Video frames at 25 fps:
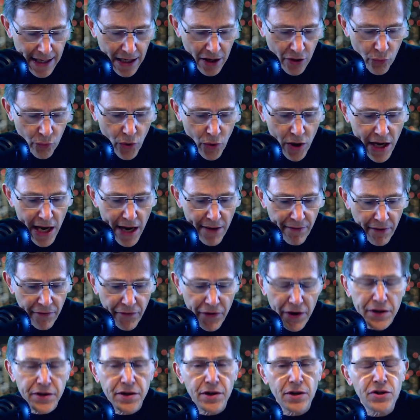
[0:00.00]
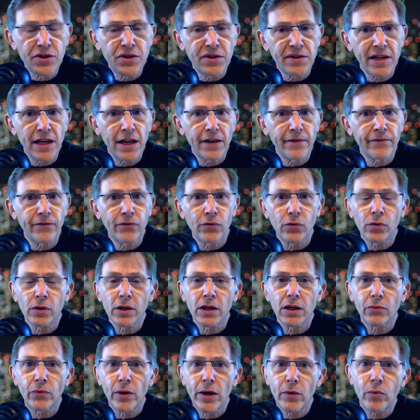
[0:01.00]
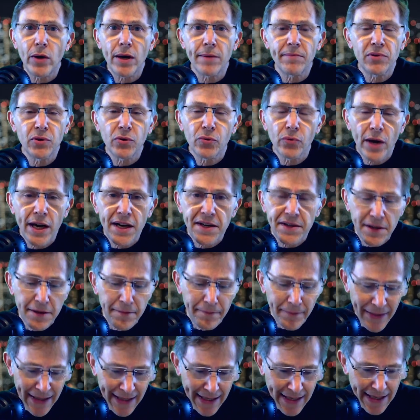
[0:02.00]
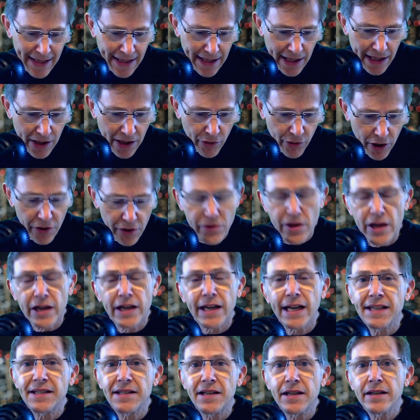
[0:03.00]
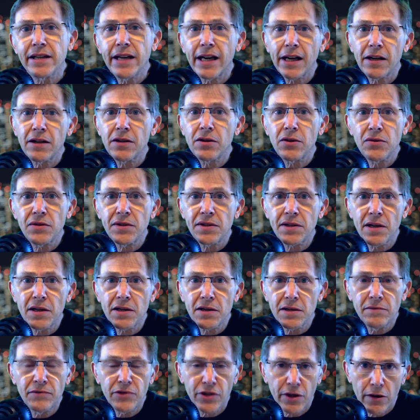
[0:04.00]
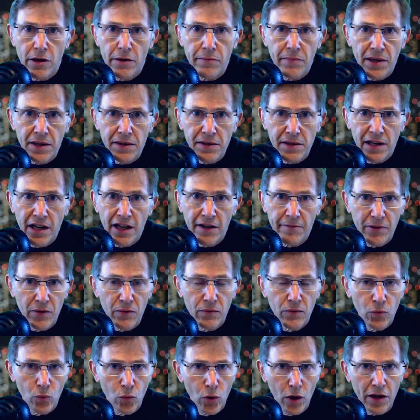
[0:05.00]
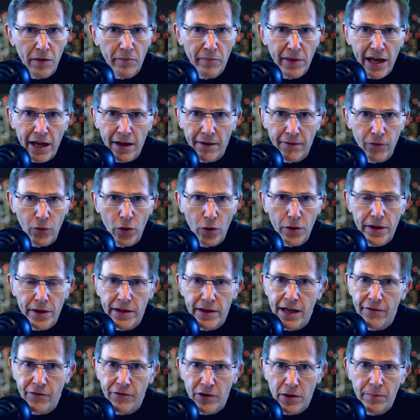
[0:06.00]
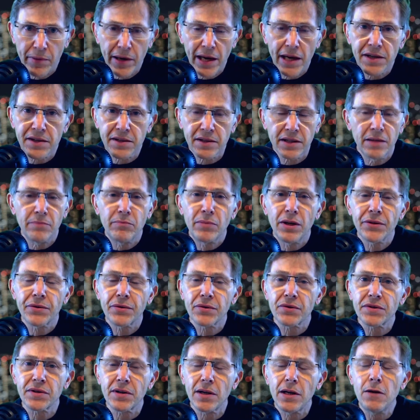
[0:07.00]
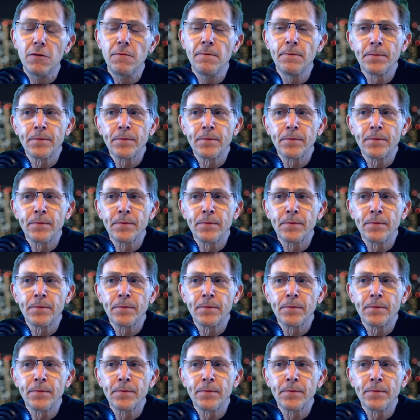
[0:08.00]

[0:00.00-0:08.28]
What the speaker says: We have a vintage set for Red, White, and Blue Racing. We're going to do the 1992 season. Jerry Minks and I have been working back and forth on that for the past month or so.